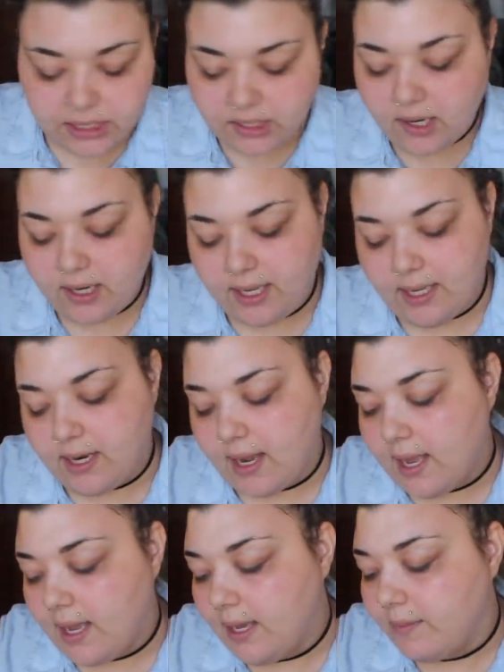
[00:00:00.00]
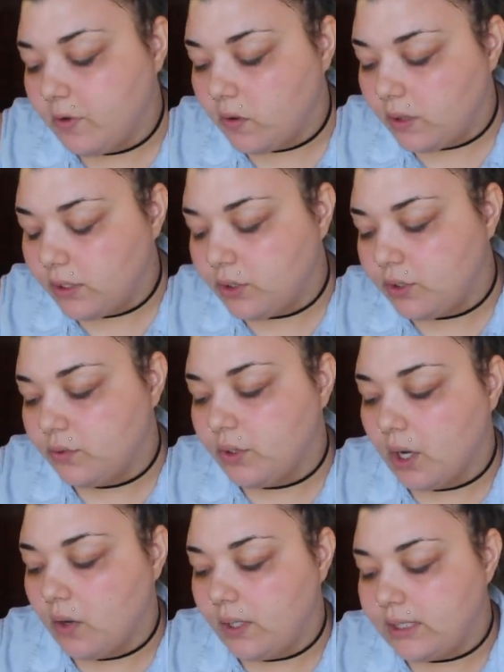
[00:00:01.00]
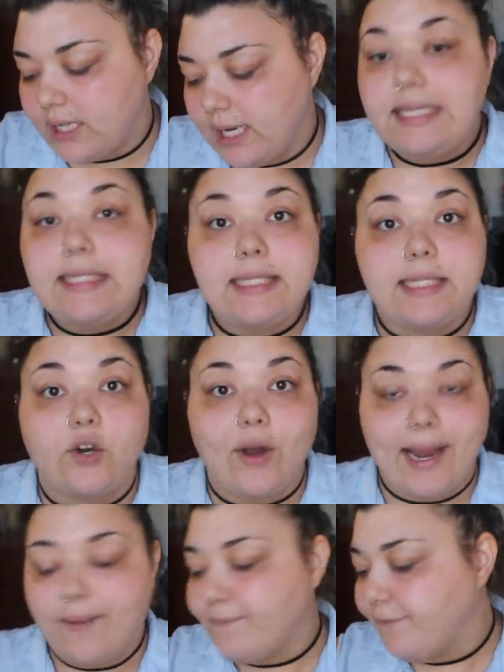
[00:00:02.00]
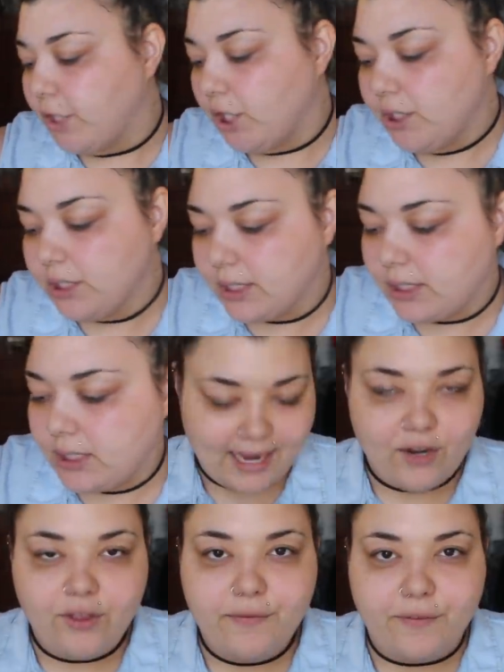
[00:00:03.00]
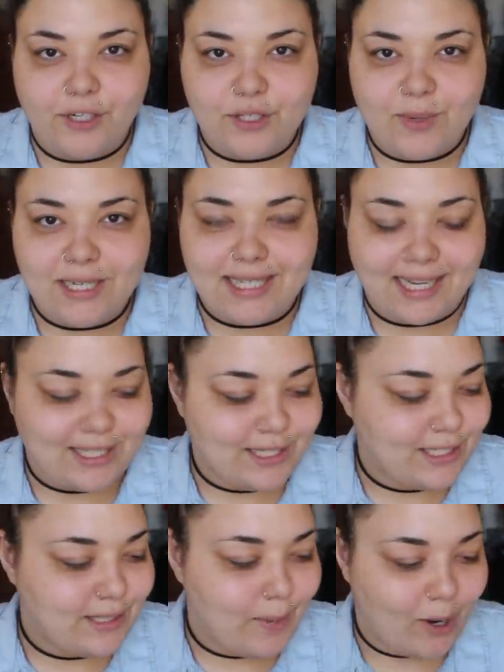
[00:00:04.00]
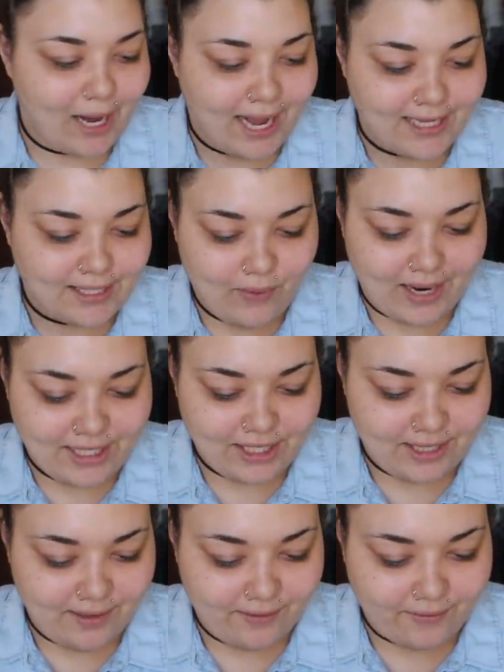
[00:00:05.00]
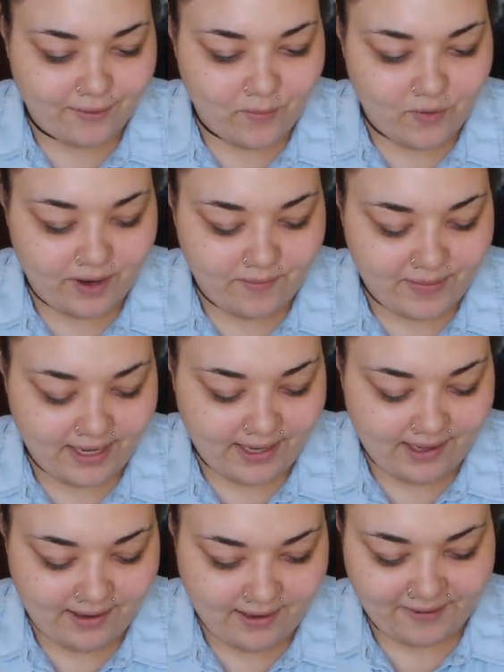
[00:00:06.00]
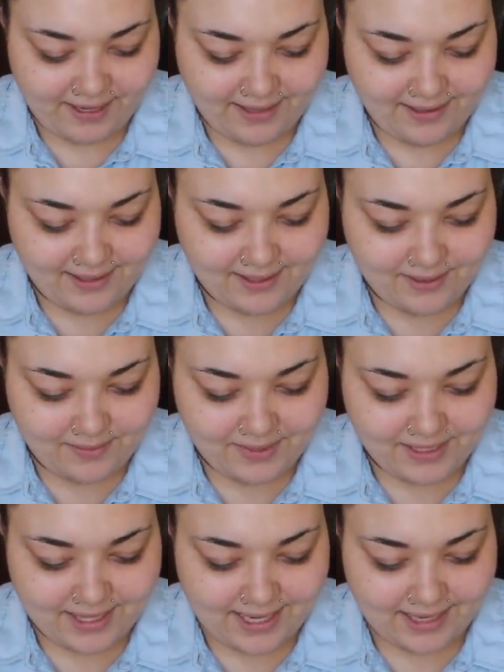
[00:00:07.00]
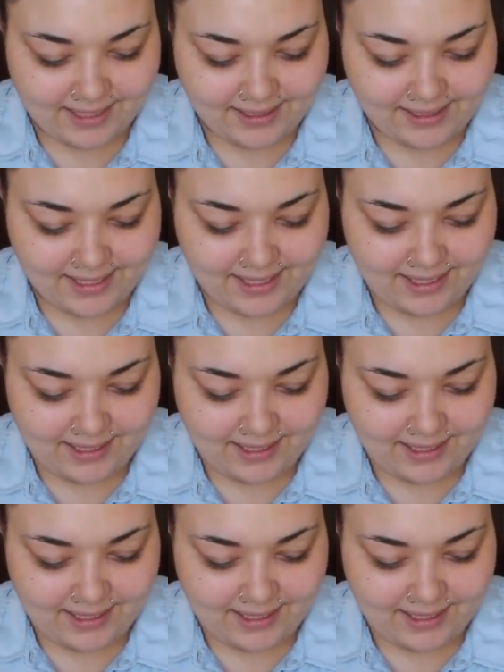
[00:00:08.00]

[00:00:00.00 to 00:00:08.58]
started. I'm going to go into Instagram first. I know the first one is like a smart ass question from one of my friends, so I'm just like, listen